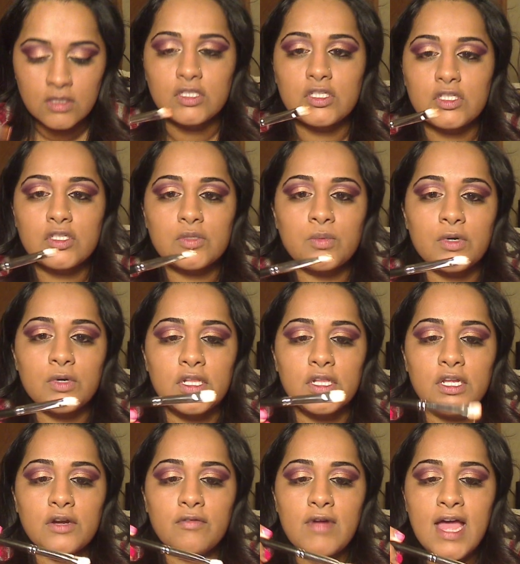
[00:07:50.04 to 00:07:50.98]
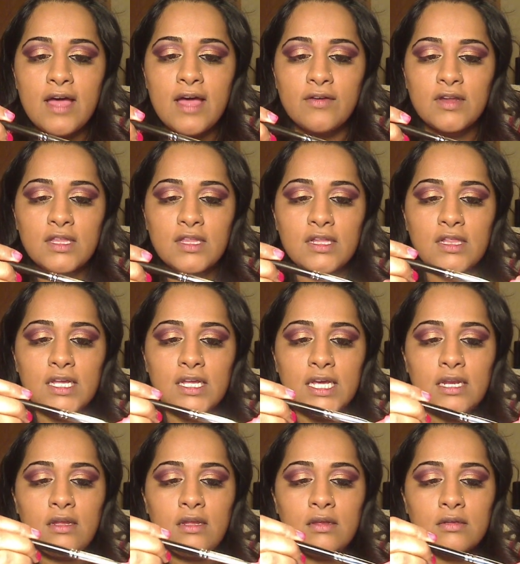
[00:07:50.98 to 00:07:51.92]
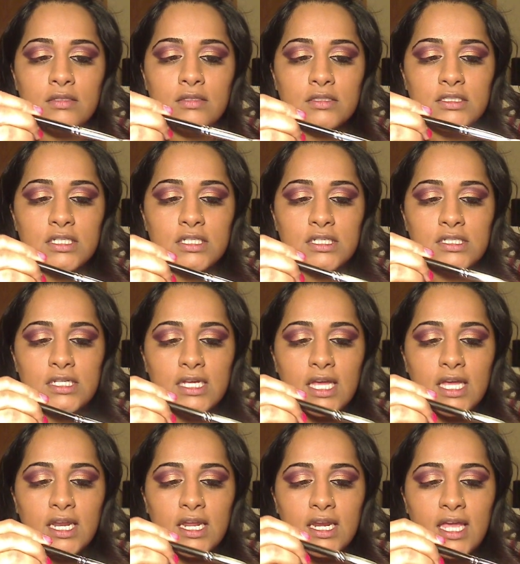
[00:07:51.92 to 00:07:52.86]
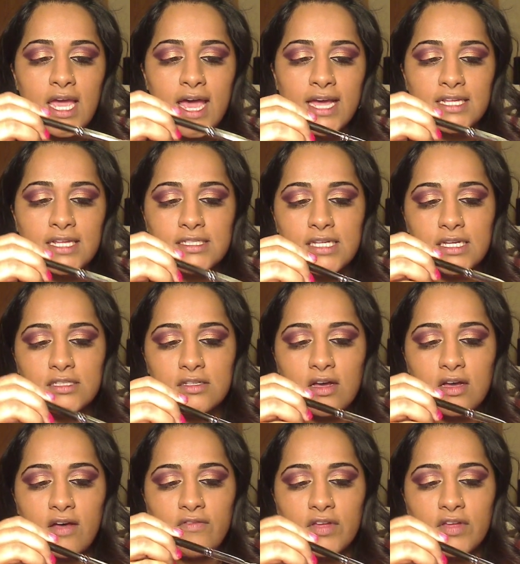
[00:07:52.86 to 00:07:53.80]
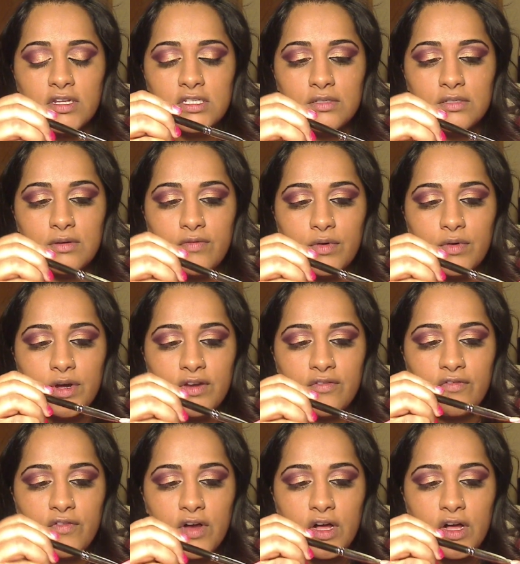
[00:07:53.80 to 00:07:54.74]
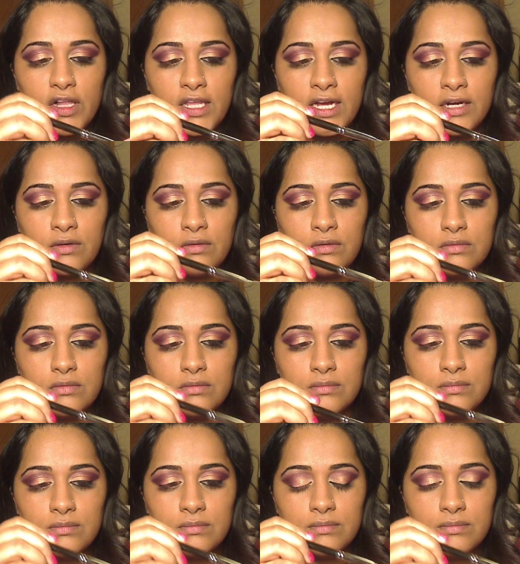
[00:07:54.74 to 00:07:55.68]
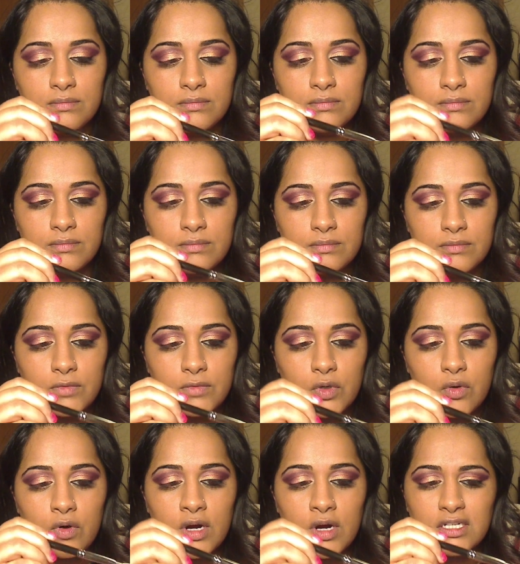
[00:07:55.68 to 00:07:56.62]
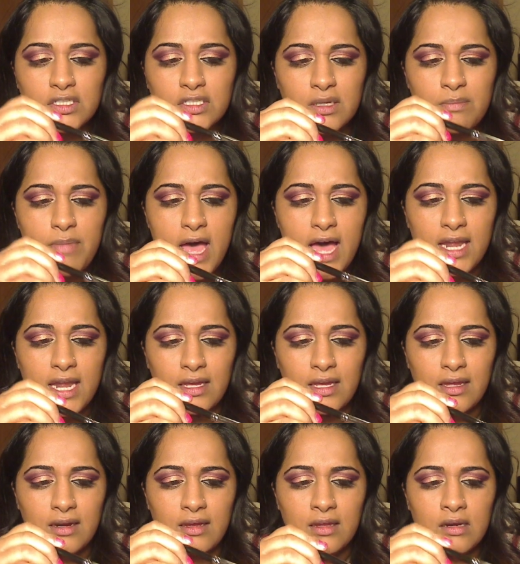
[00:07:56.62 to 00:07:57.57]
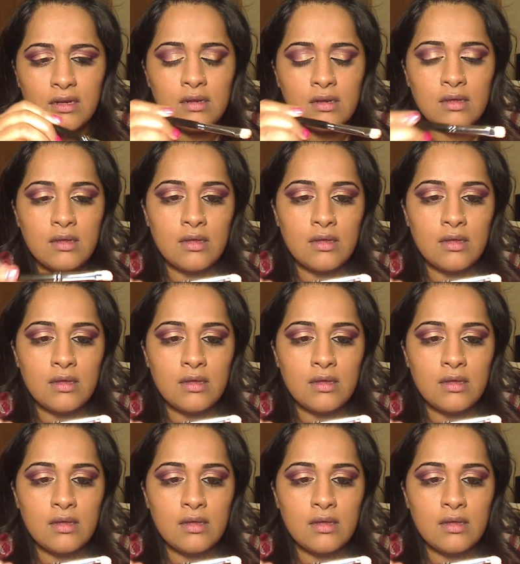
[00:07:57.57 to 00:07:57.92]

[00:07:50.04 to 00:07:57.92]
Swirl it around in the lid just to get any excess off and to avoid fallout. Or actually I'm patting it in.